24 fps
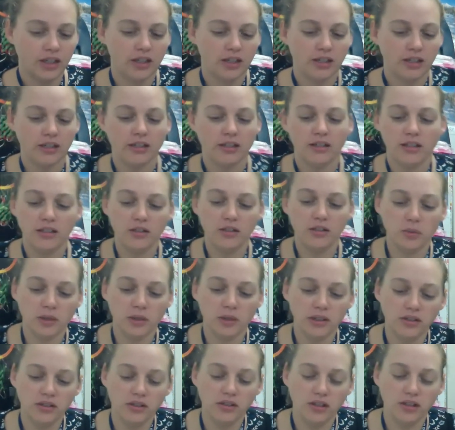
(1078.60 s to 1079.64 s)
This
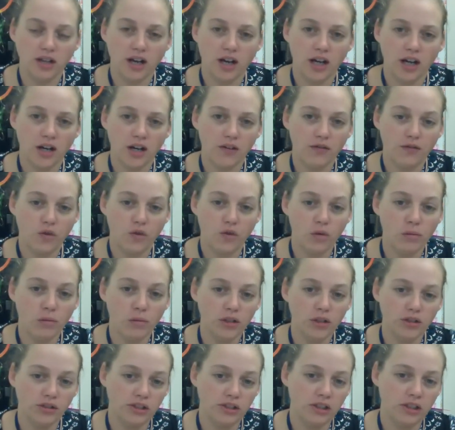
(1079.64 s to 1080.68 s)
was our former
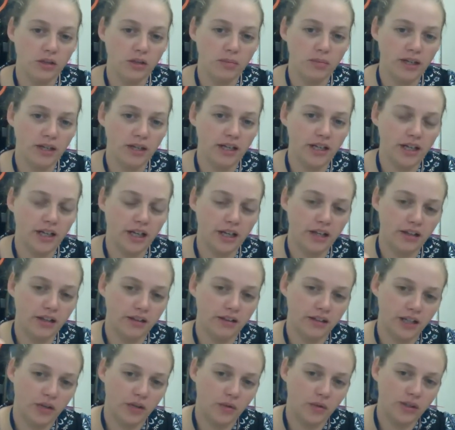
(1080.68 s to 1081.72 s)
syrup egg
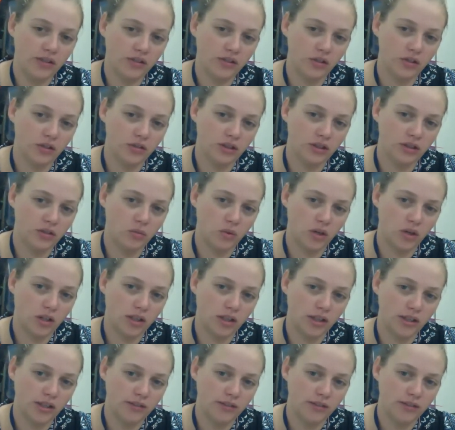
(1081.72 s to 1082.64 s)
that we soaked in water.